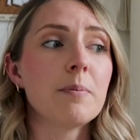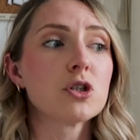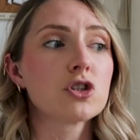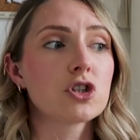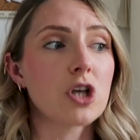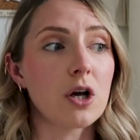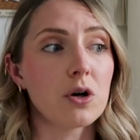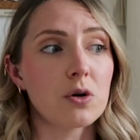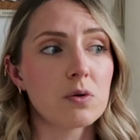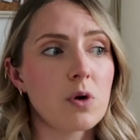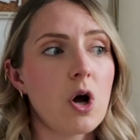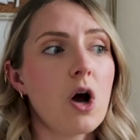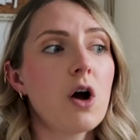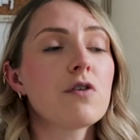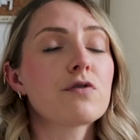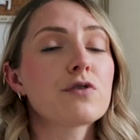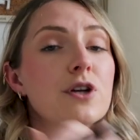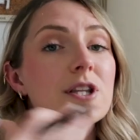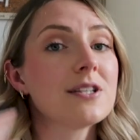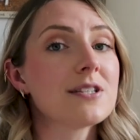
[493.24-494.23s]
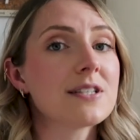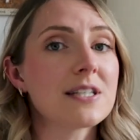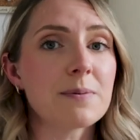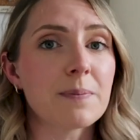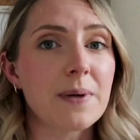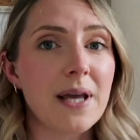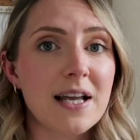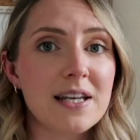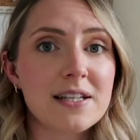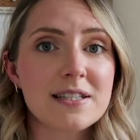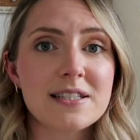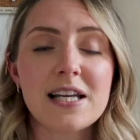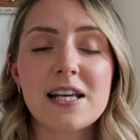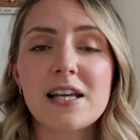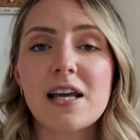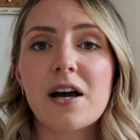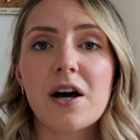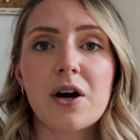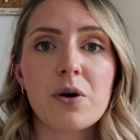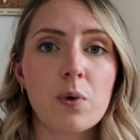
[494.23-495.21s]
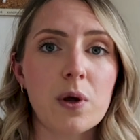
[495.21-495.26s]
So over in the DPL
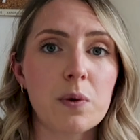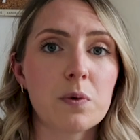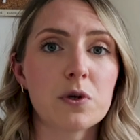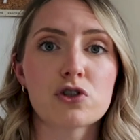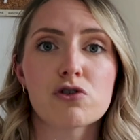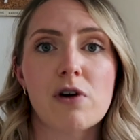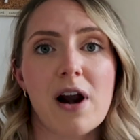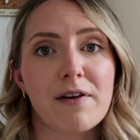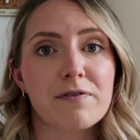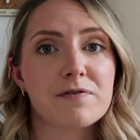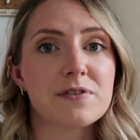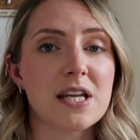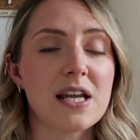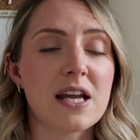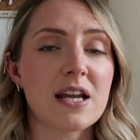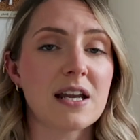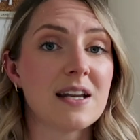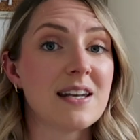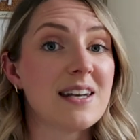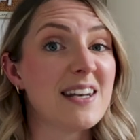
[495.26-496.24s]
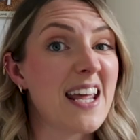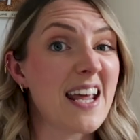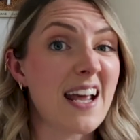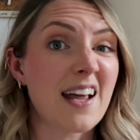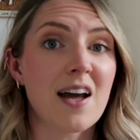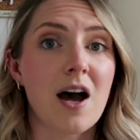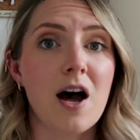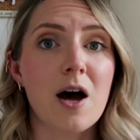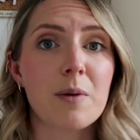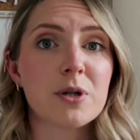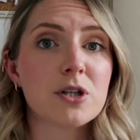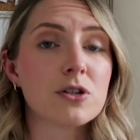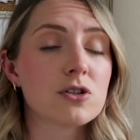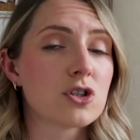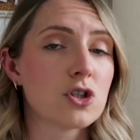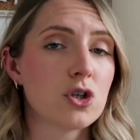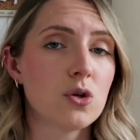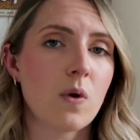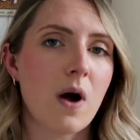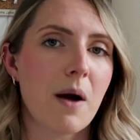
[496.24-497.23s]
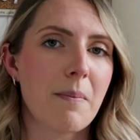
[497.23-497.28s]
Atelier, we were drafting knit garments
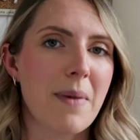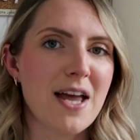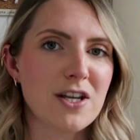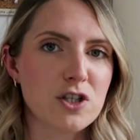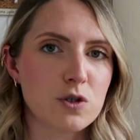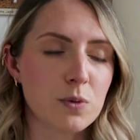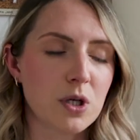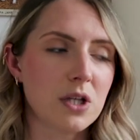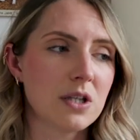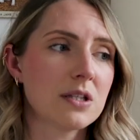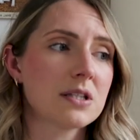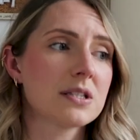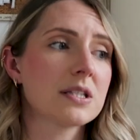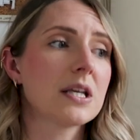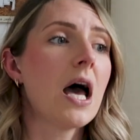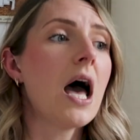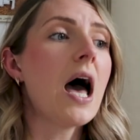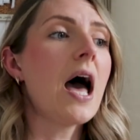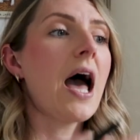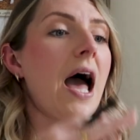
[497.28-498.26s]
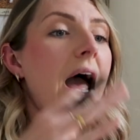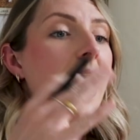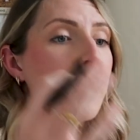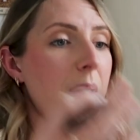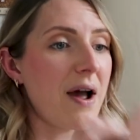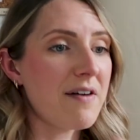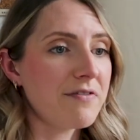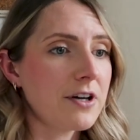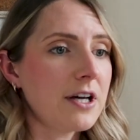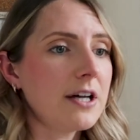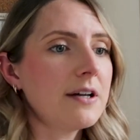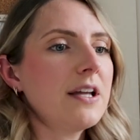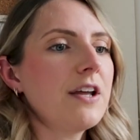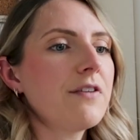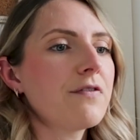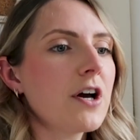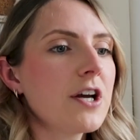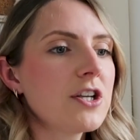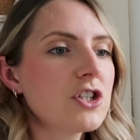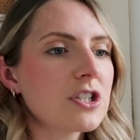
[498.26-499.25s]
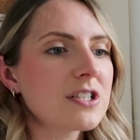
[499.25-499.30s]
to our measurements. However,
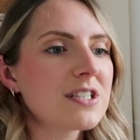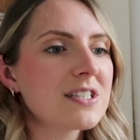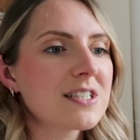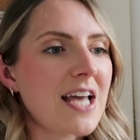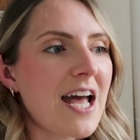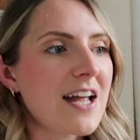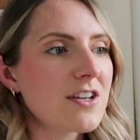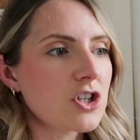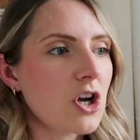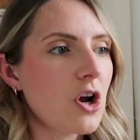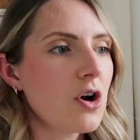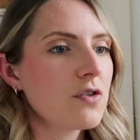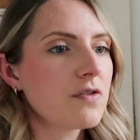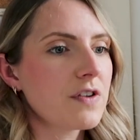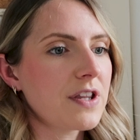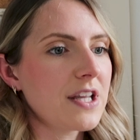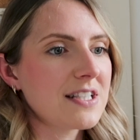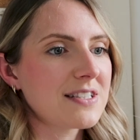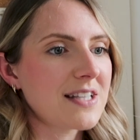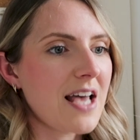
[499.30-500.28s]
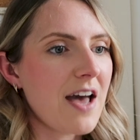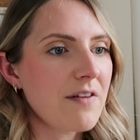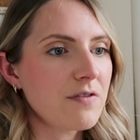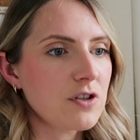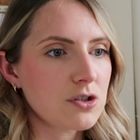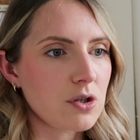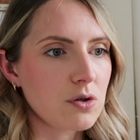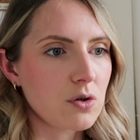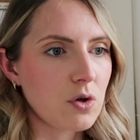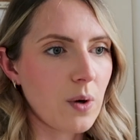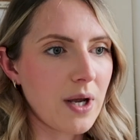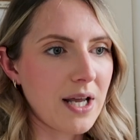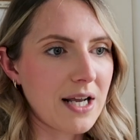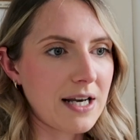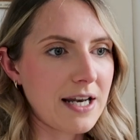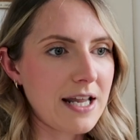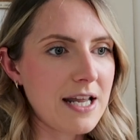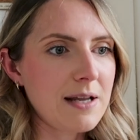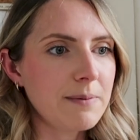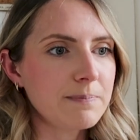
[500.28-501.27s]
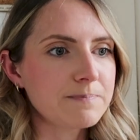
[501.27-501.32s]
if I just sketch over this ever so
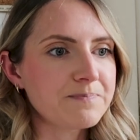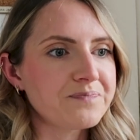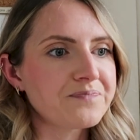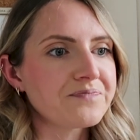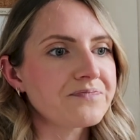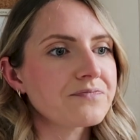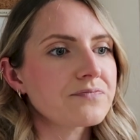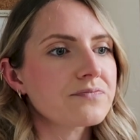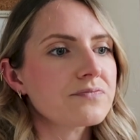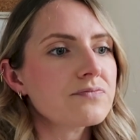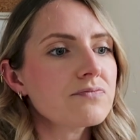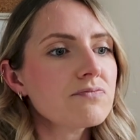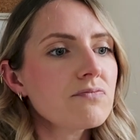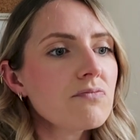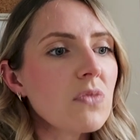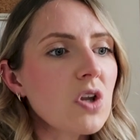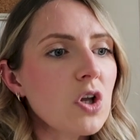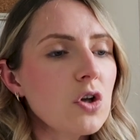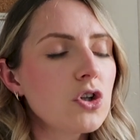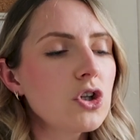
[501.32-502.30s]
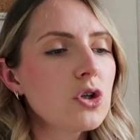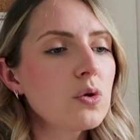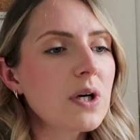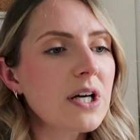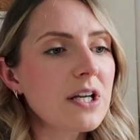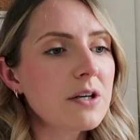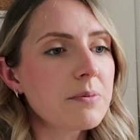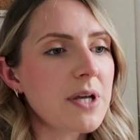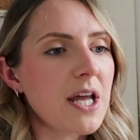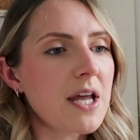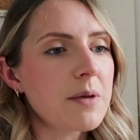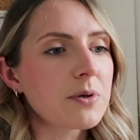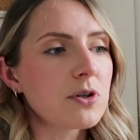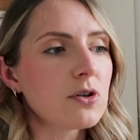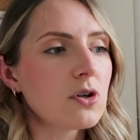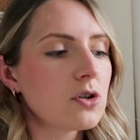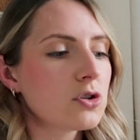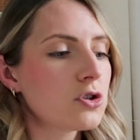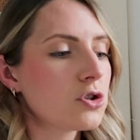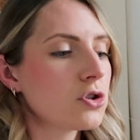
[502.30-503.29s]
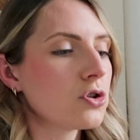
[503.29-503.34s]
quickly, you are going to be
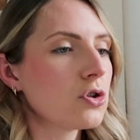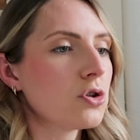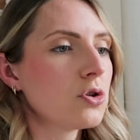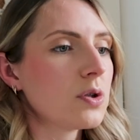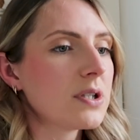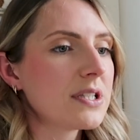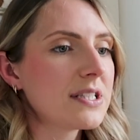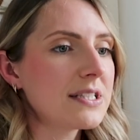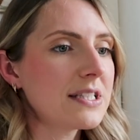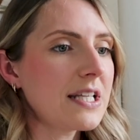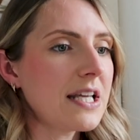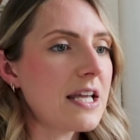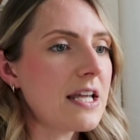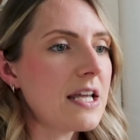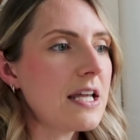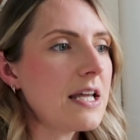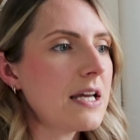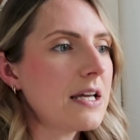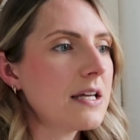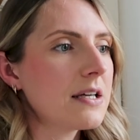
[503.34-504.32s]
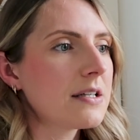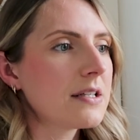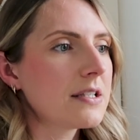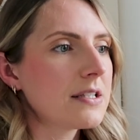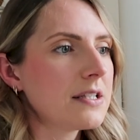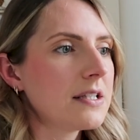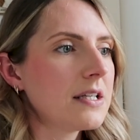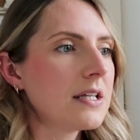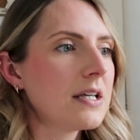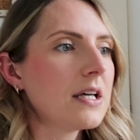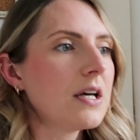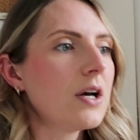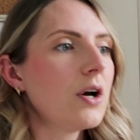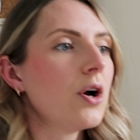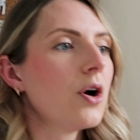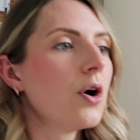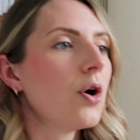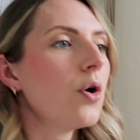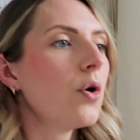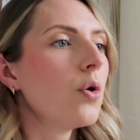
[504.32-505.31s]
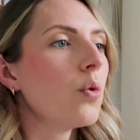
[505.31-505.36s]
able to see
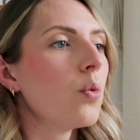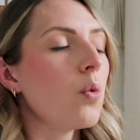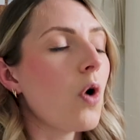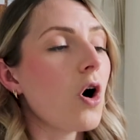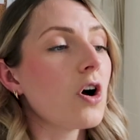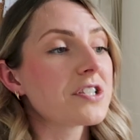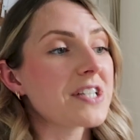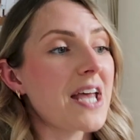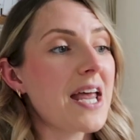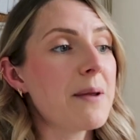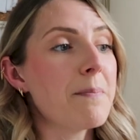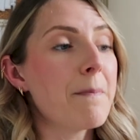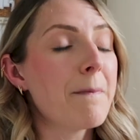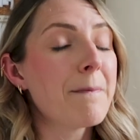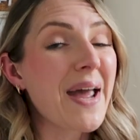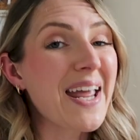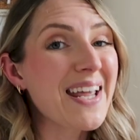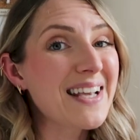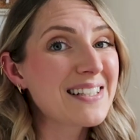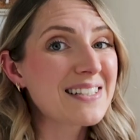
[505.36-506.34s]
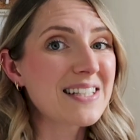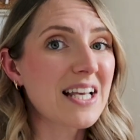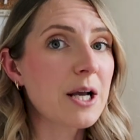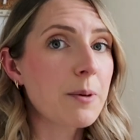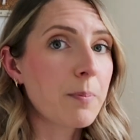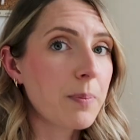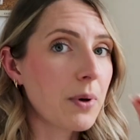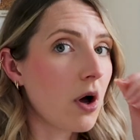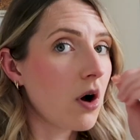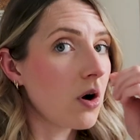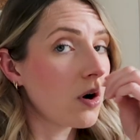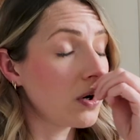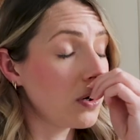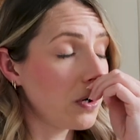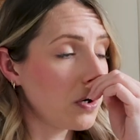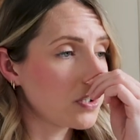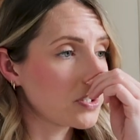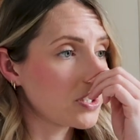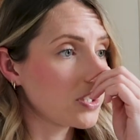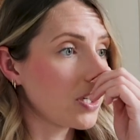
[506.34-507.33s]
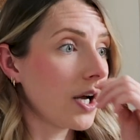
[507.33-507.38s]
what a basic block
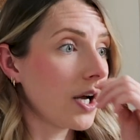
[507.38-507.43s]
looks